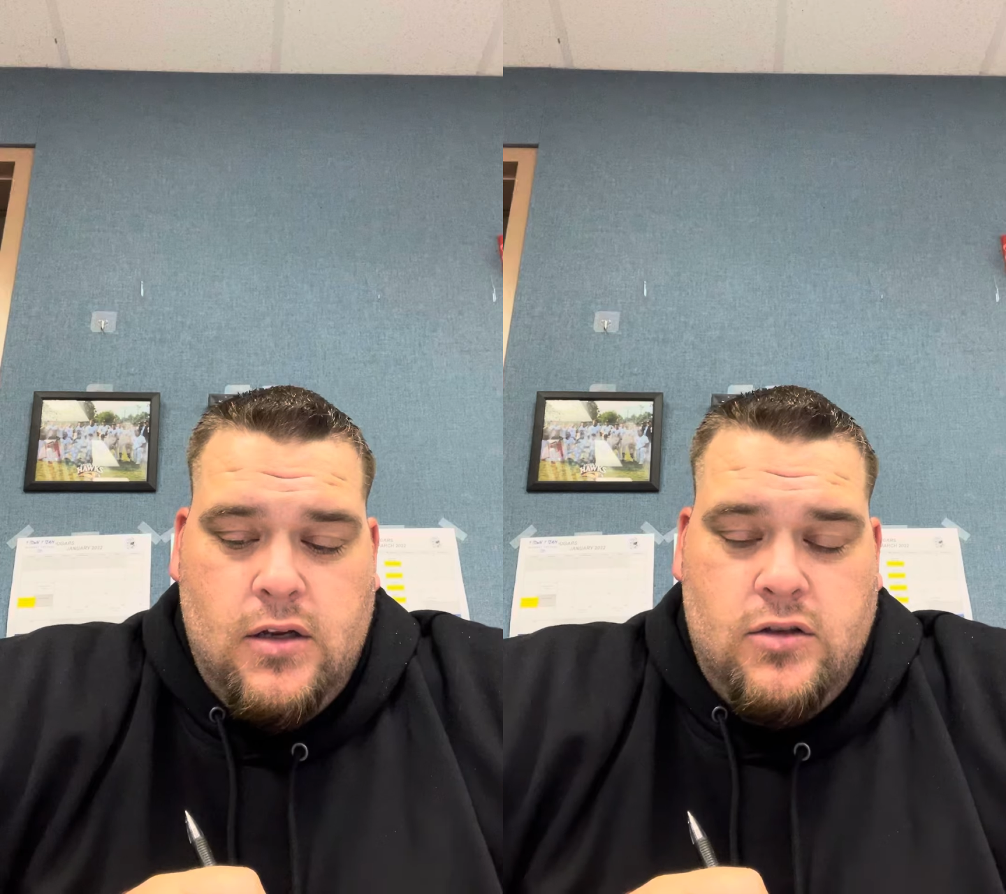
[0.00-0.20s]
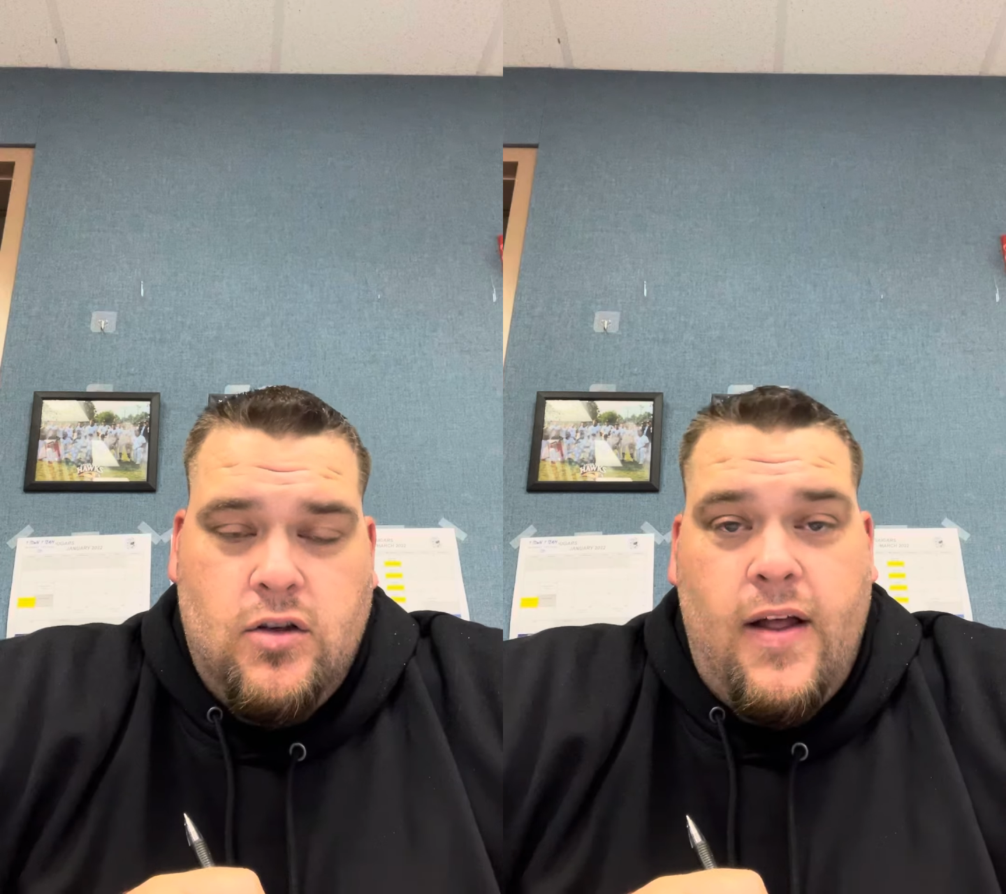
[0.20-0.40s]

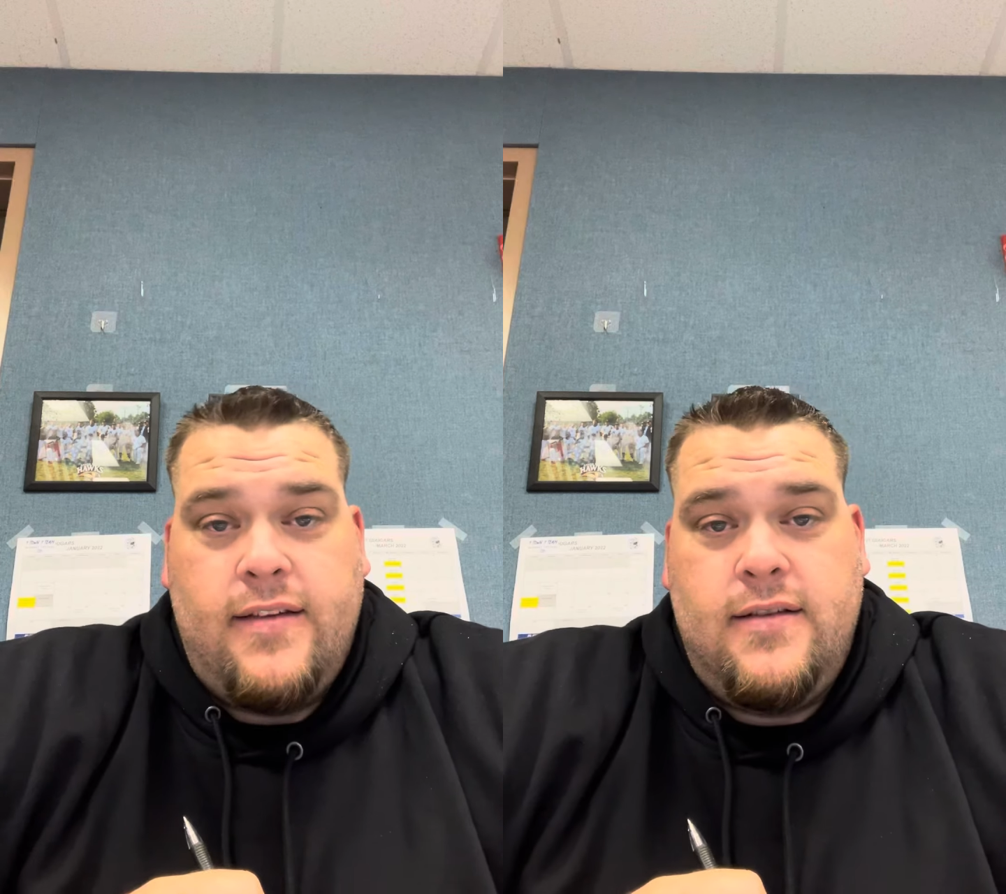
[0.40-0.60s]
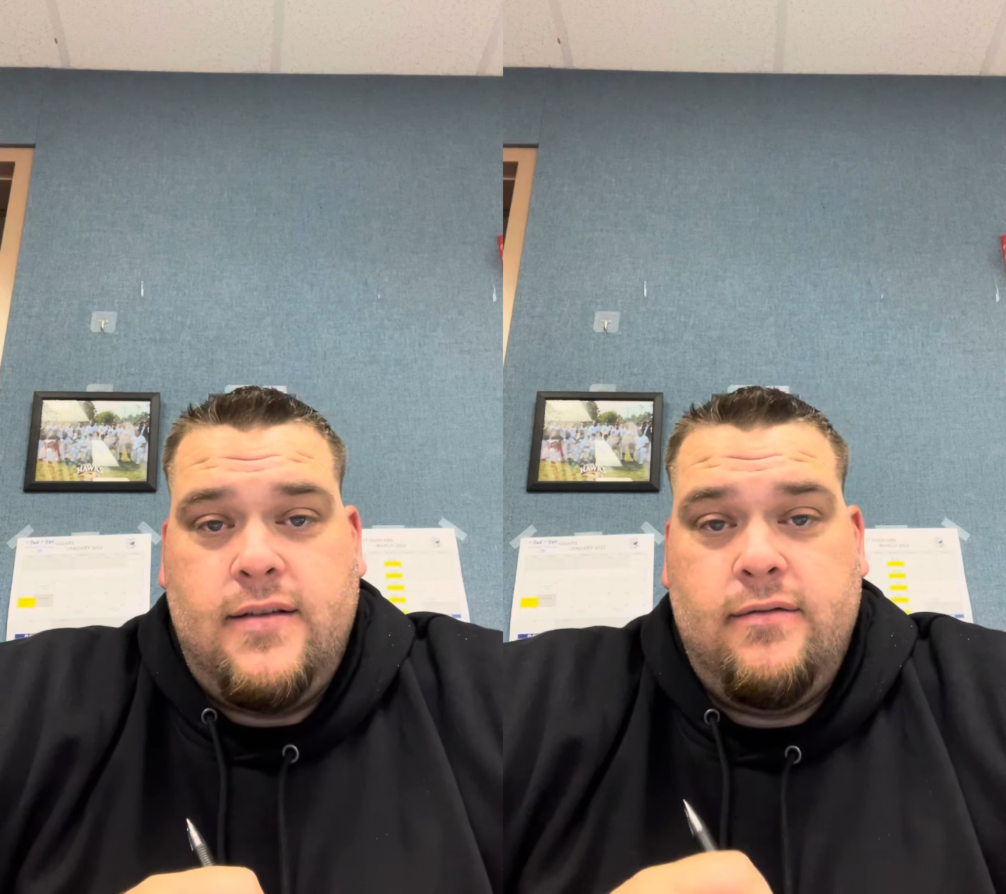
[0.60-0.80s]
so
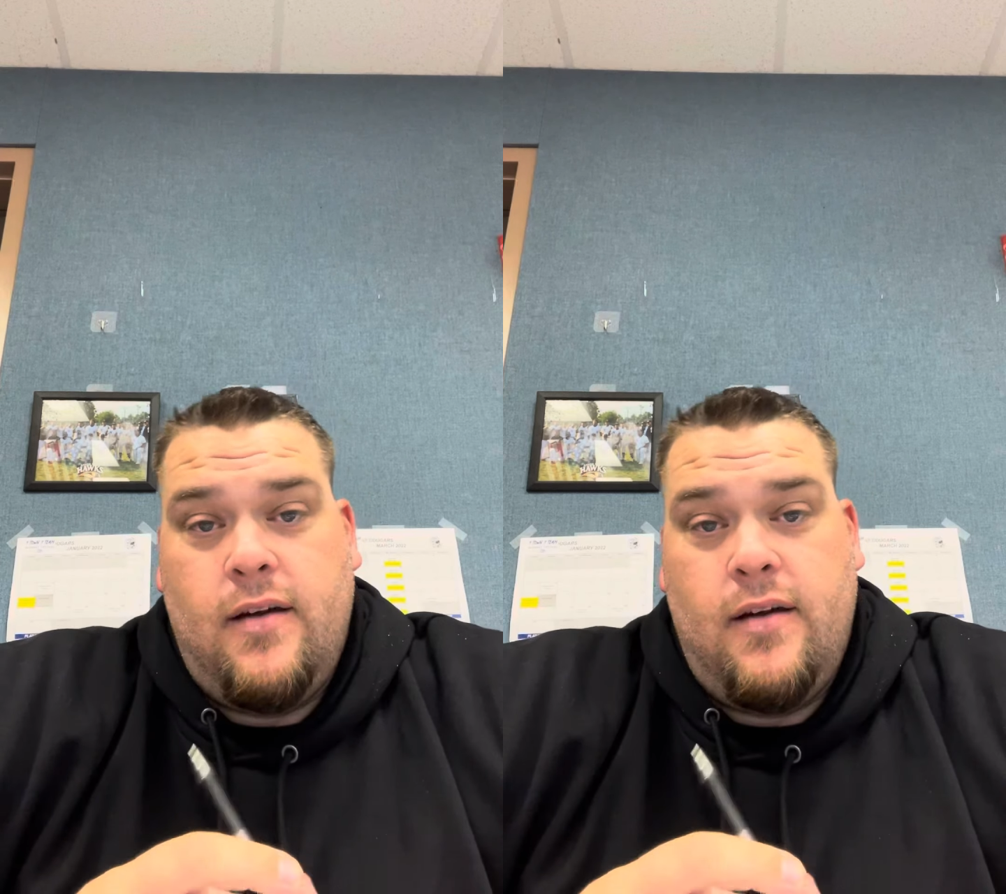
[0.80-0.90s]
that's